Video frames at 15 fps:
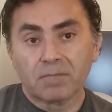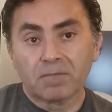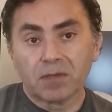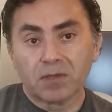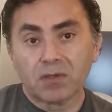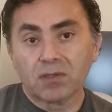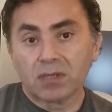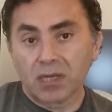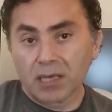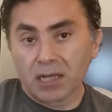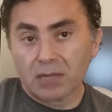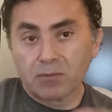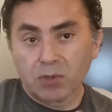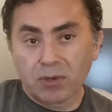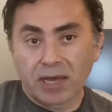this is going to
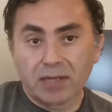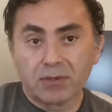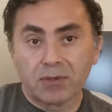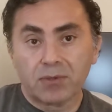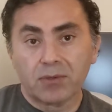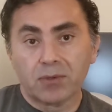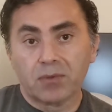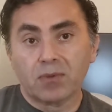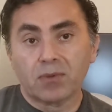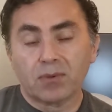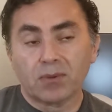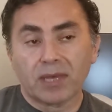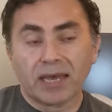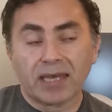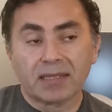help you out
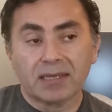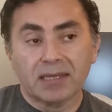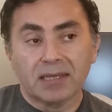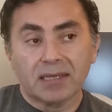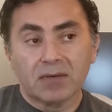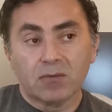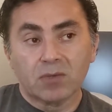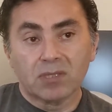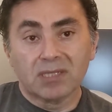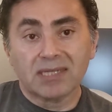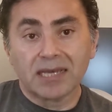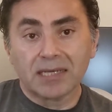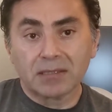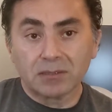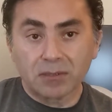through that. With the
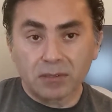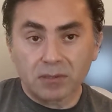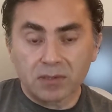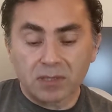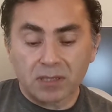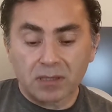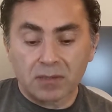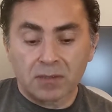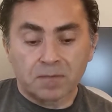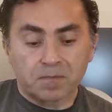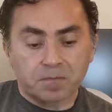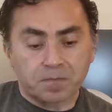technical skills,